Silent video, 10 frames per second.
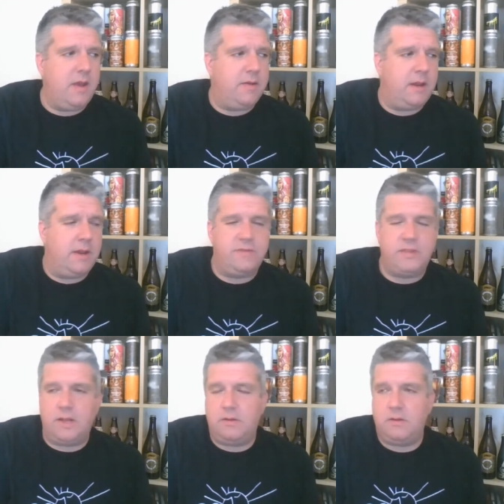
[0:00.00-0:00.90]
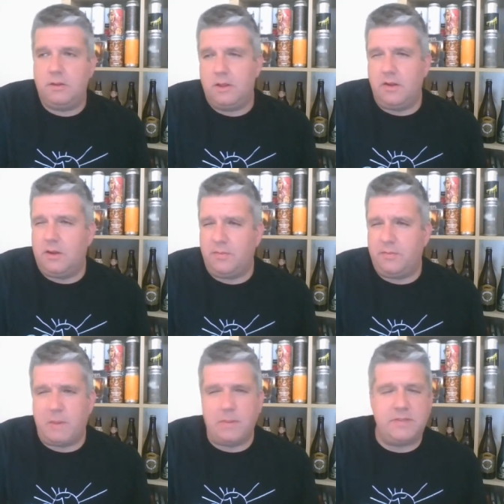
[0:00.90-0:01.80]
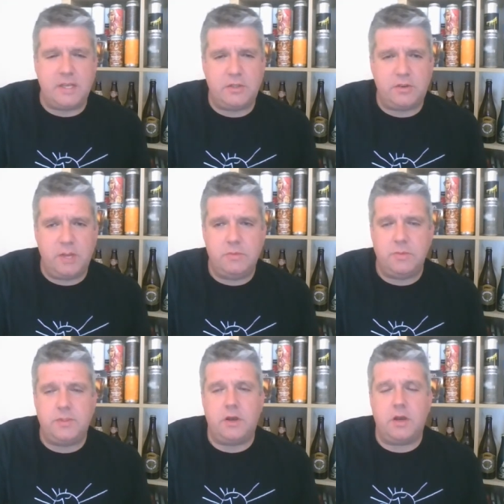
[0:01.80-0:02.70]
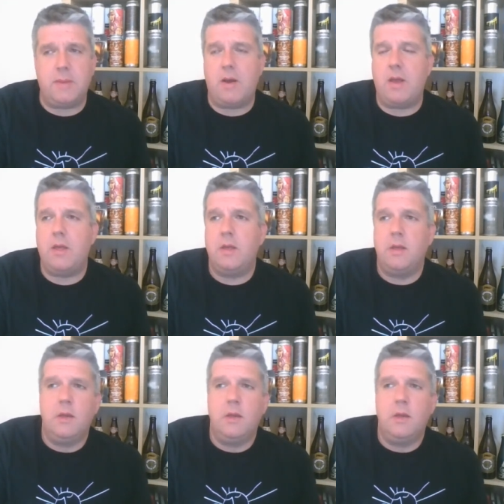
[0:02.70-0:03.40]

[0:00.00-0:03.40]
and I've said, I don't know if people have seen streams and we're talking about it.